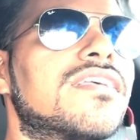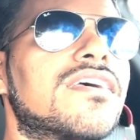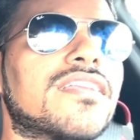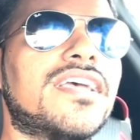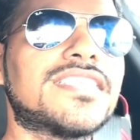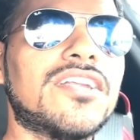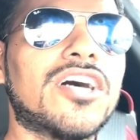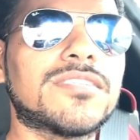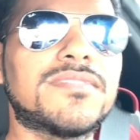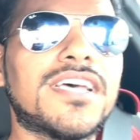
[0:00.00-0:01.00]
This is an
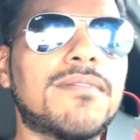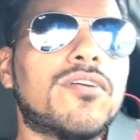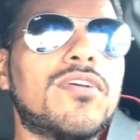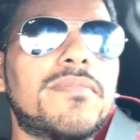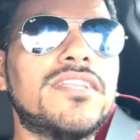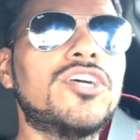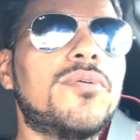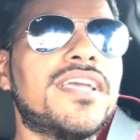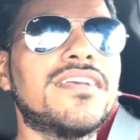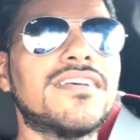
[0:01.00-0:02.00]
awesome setup that we've been
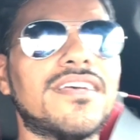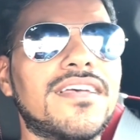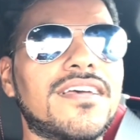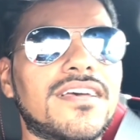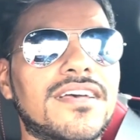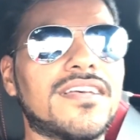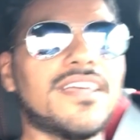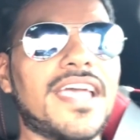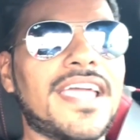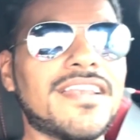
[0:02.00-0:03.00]
doing
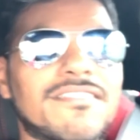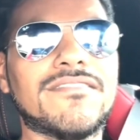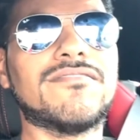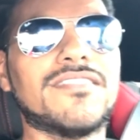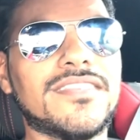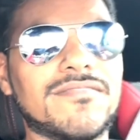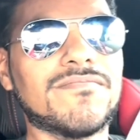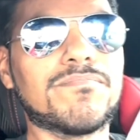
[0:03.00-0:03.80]
and